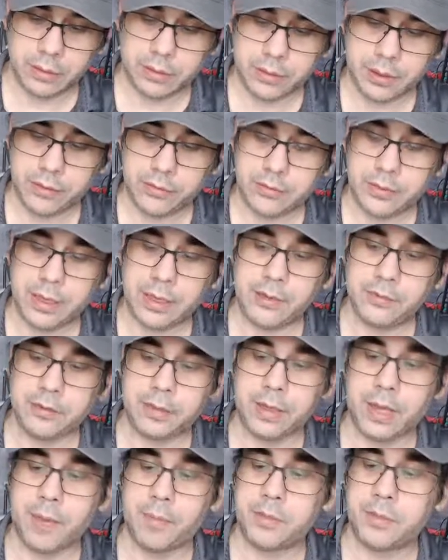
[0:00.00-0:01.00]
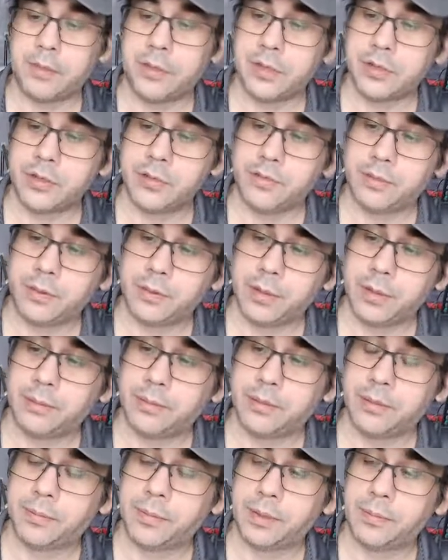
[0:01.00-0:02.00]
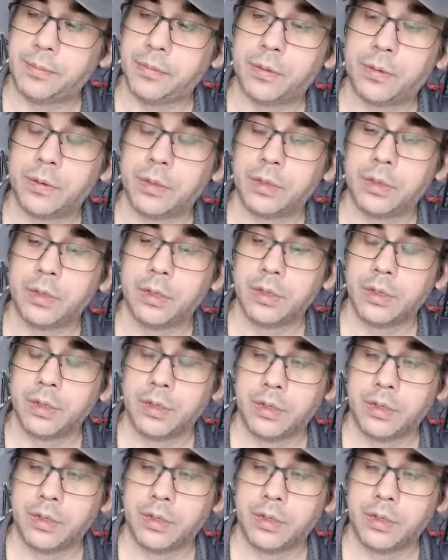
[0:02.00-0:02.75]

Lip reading: These days, the competition for them is a bit more.